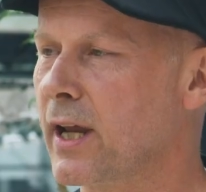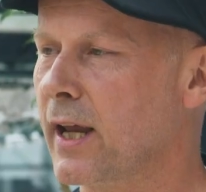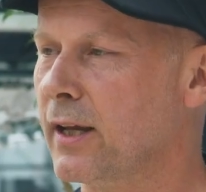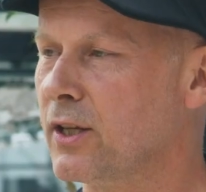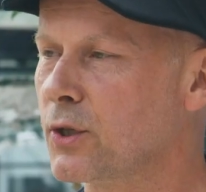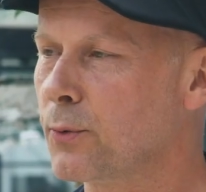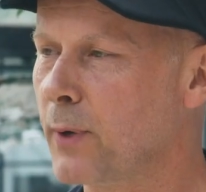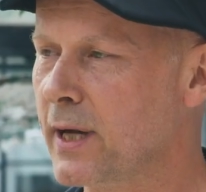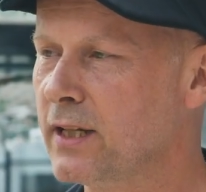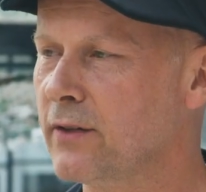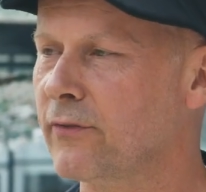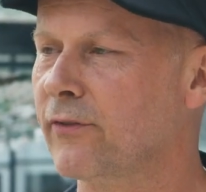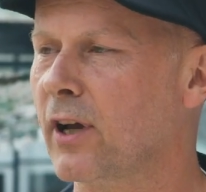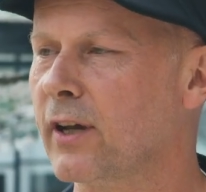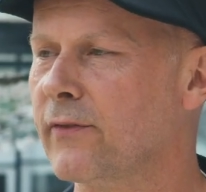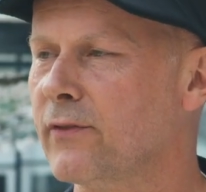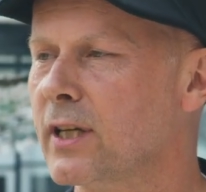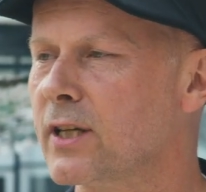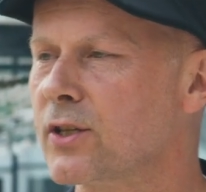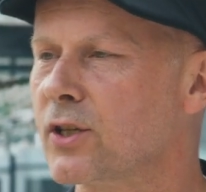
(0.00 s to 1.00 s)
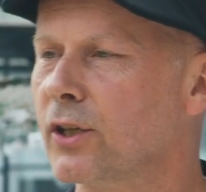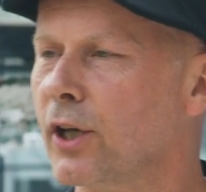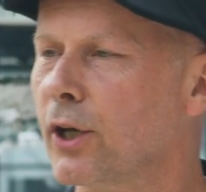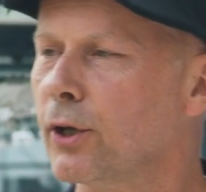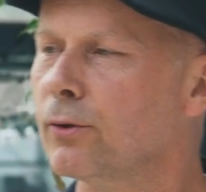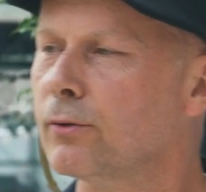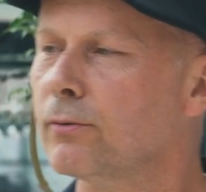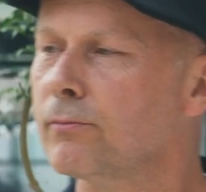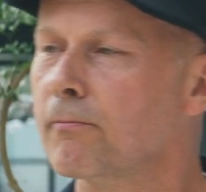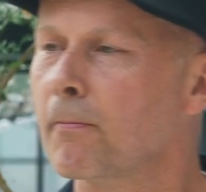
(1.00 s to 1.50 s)
said 25 years ago.
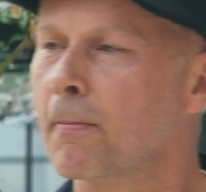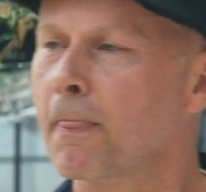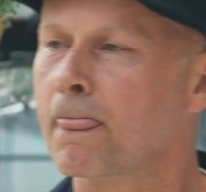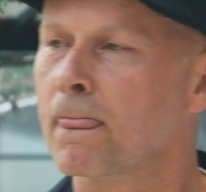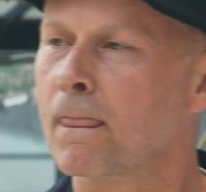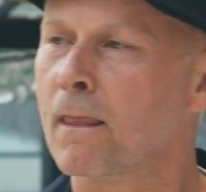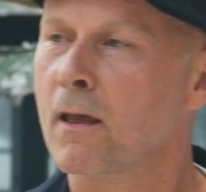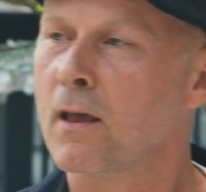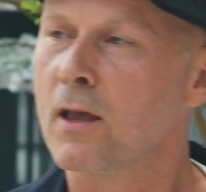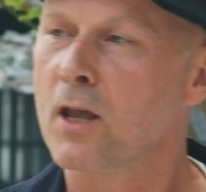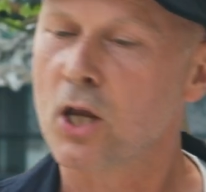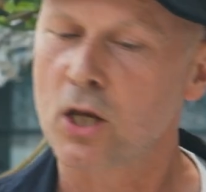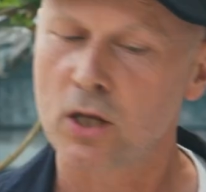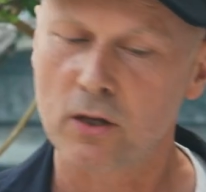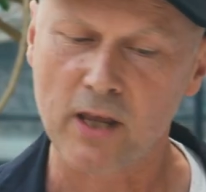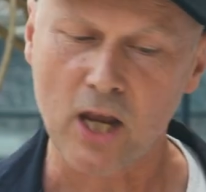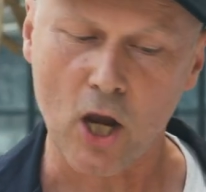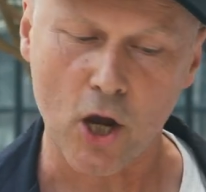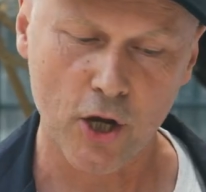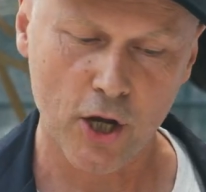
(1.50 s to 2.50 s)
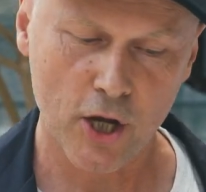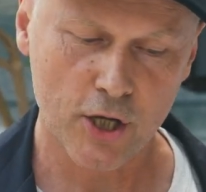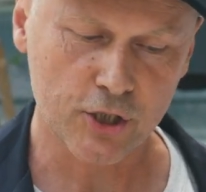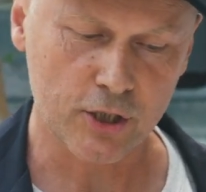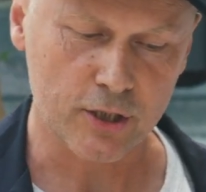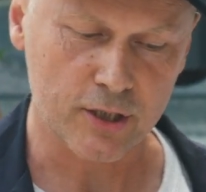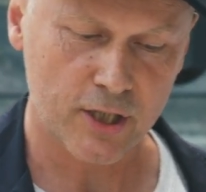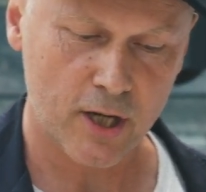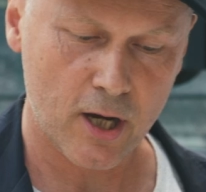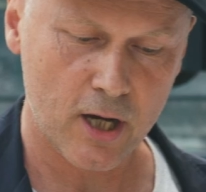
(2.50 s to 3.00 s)
The
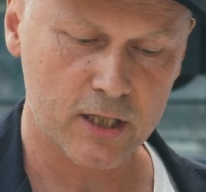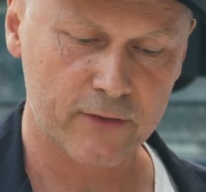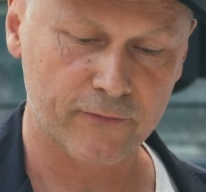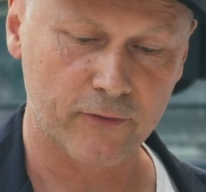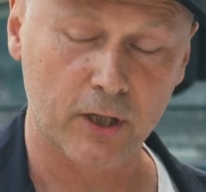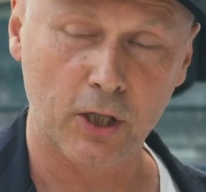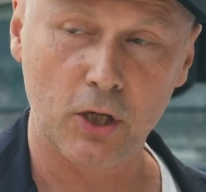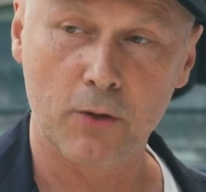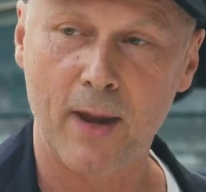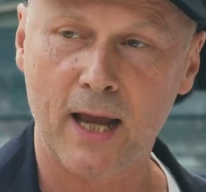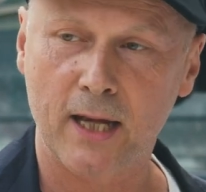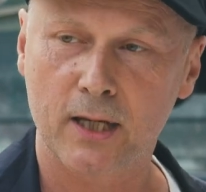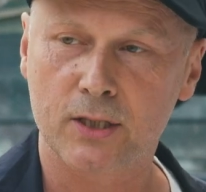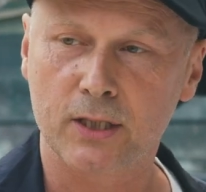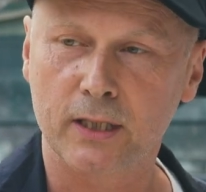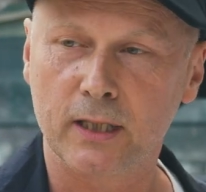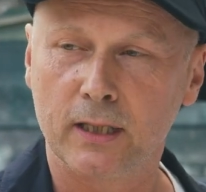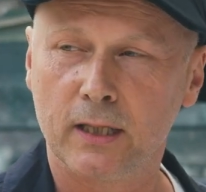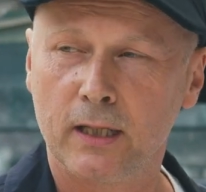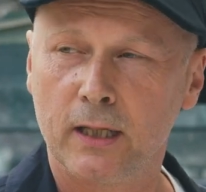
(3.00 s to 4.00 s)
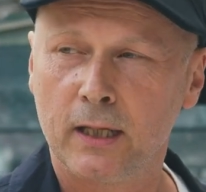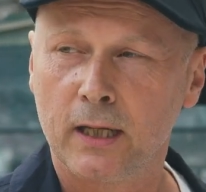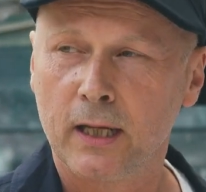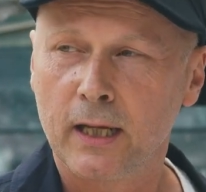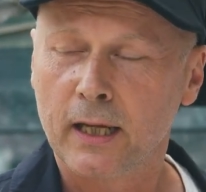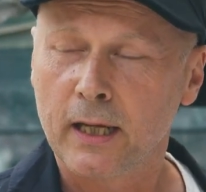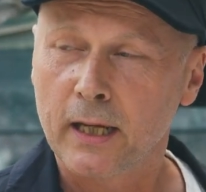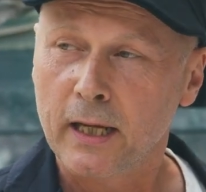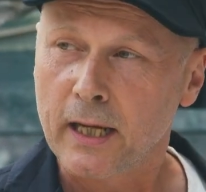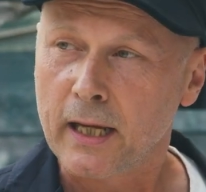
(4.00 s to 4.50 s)
urgent task for humanity
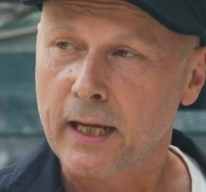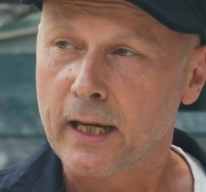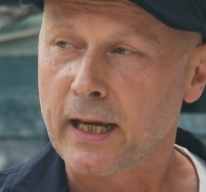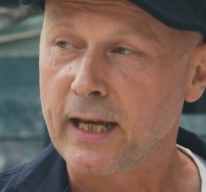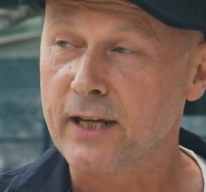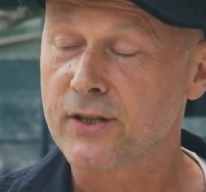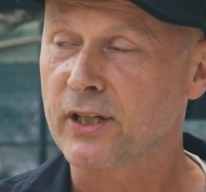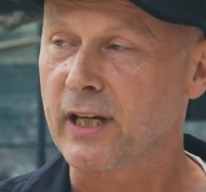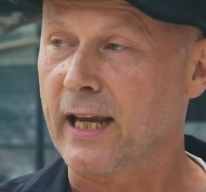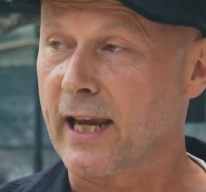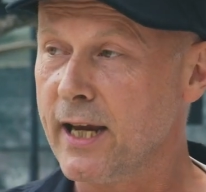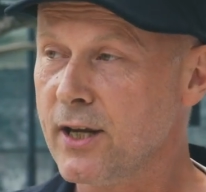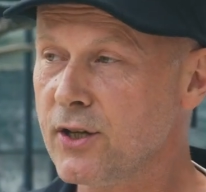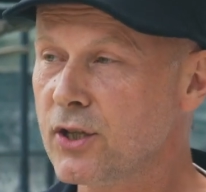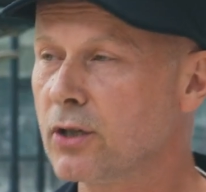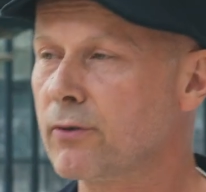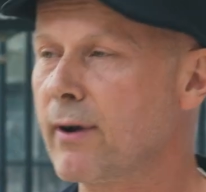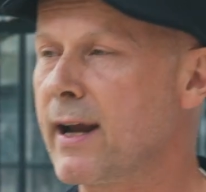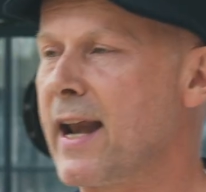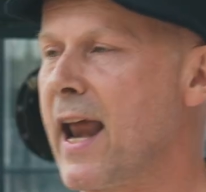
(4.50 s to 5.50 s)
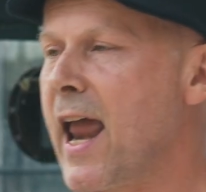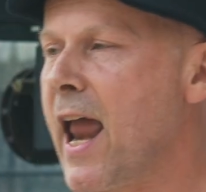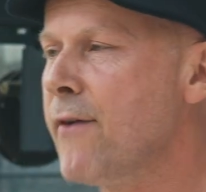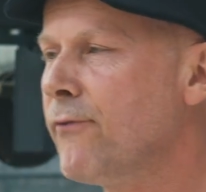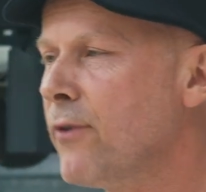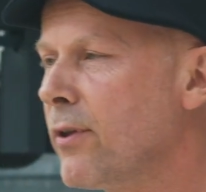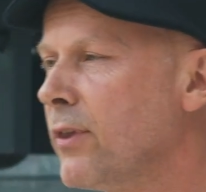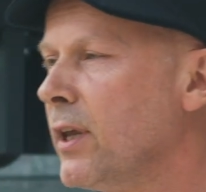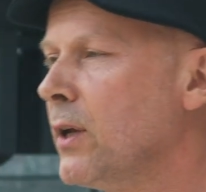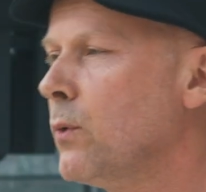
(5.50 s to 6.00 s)
is to integrate
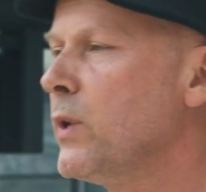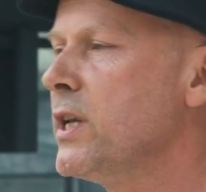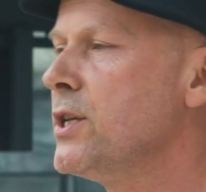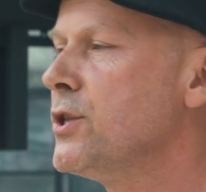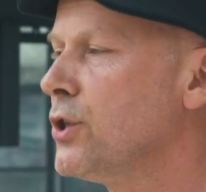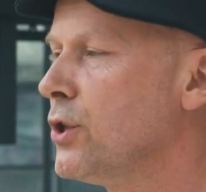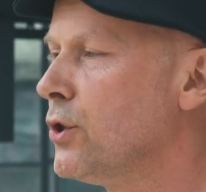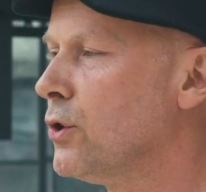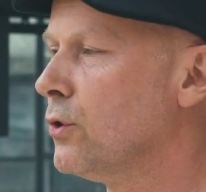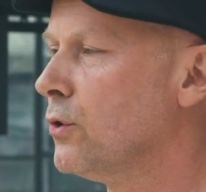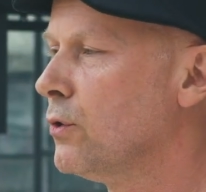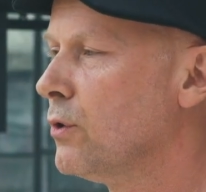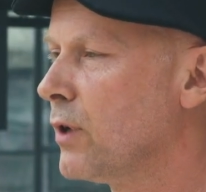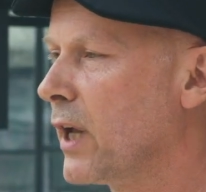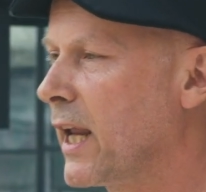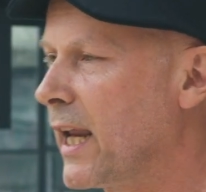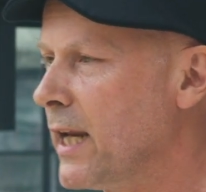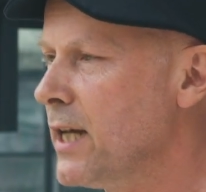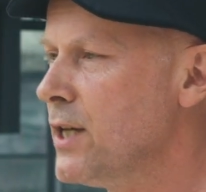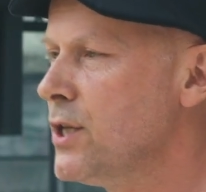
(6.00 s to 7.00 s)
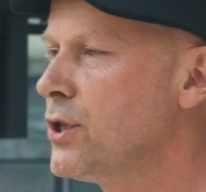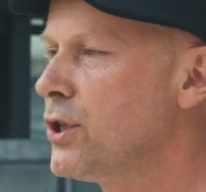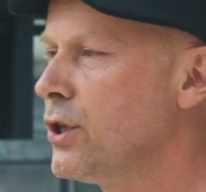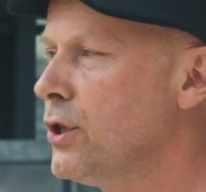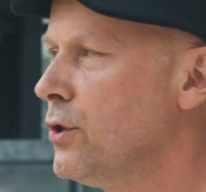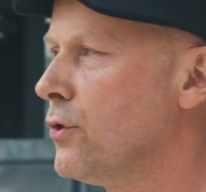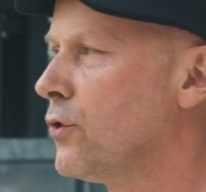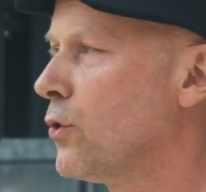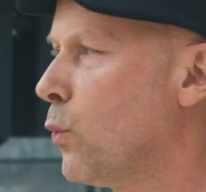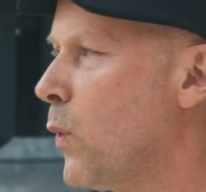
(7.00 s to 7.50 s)
everything we do
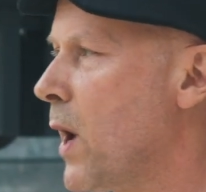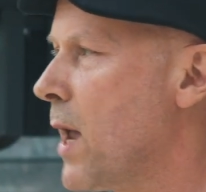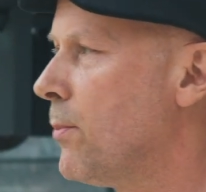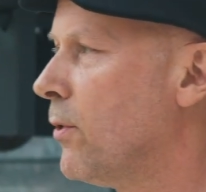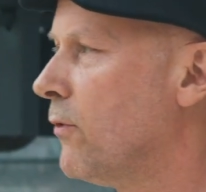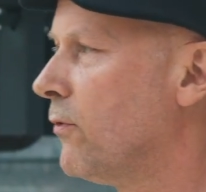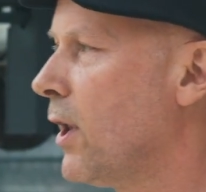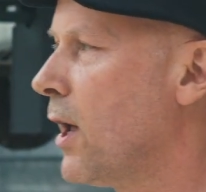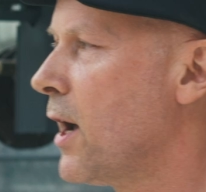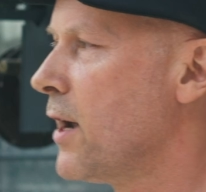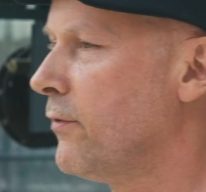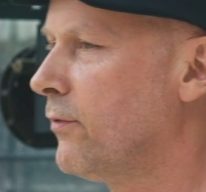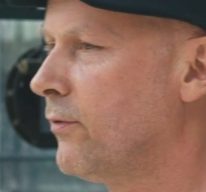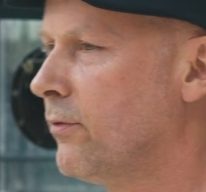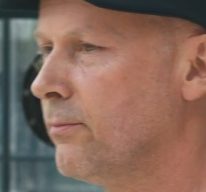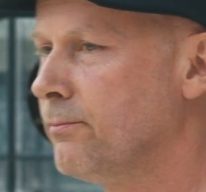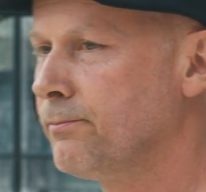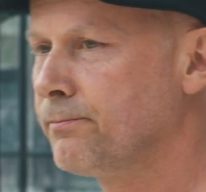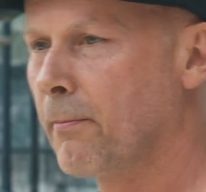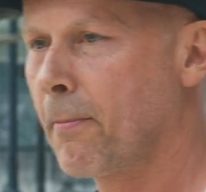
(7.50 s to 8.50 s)
into the web of life.